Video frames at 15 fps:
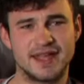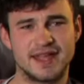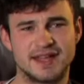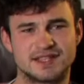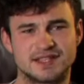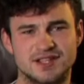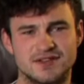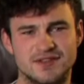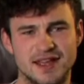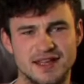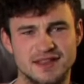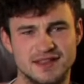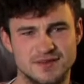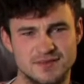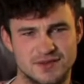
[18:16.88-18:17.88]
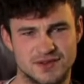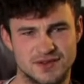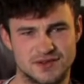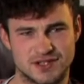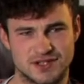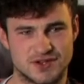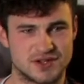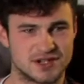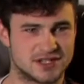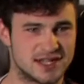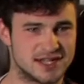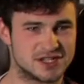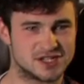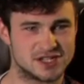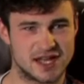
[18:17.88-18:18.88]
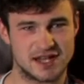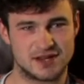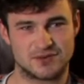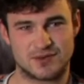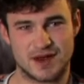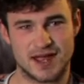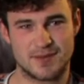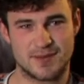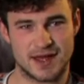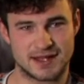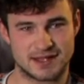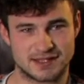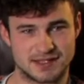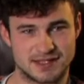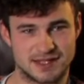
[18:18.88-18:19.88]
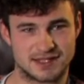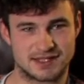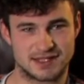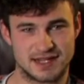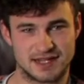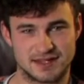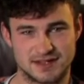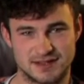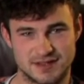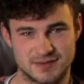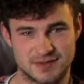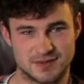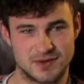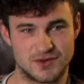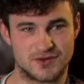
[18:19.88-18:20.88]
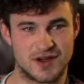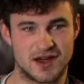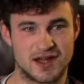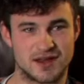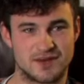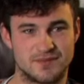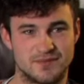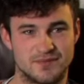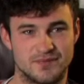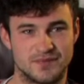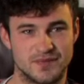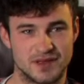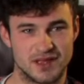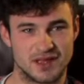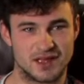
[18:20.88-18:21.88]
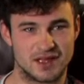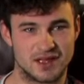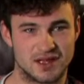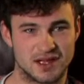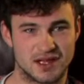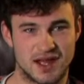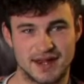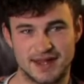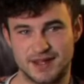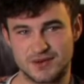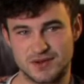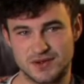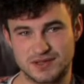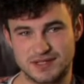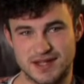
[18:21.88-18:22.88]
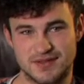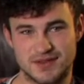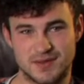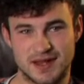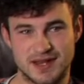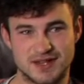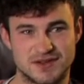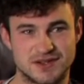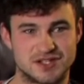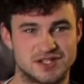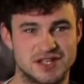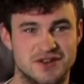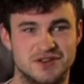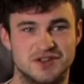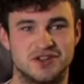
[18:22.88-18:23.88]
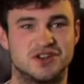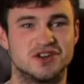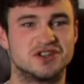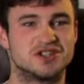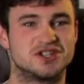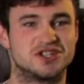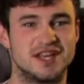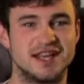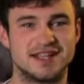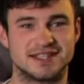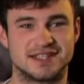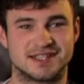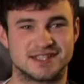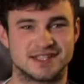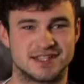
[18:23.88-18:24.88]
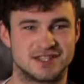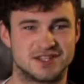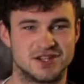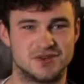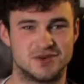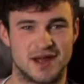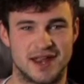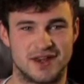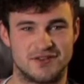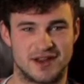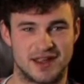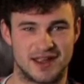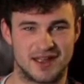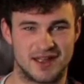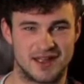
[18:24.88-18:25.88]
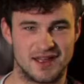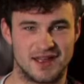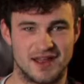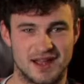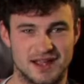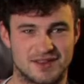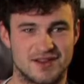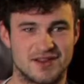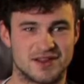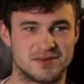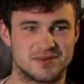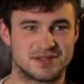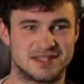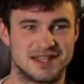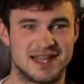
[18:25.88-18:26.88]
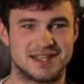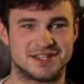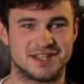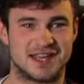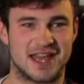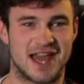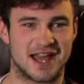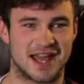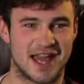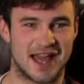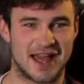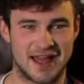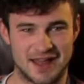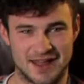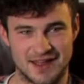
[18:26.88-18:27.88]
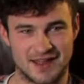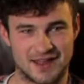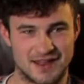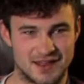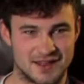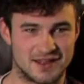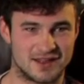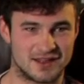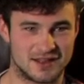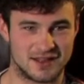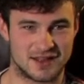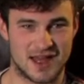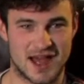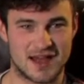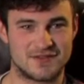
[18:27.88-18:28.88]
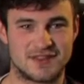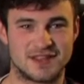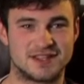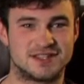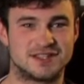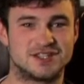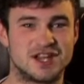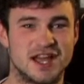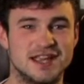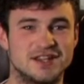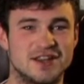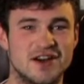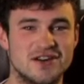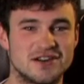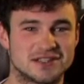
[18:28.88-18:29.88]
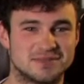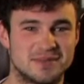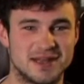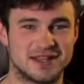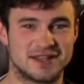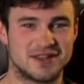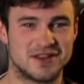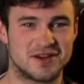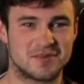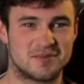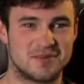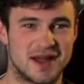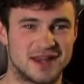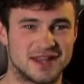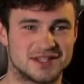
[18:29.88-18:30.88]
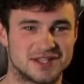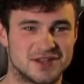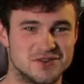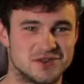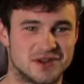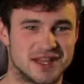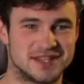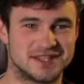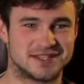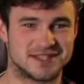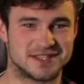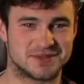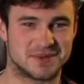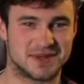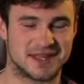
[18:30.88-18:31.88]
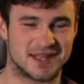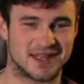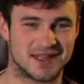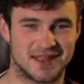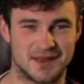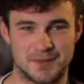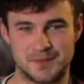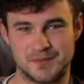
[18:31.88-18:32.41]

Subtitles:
He had surveyed them through the tortoise-shell Ray-Bans and signalled them to move on. Connie had rolled down the window and shouted, "Good Jesus, is it you, Henry? I thought it was Lady Gaga. Have the shite hawks beaten up many school kids this week?"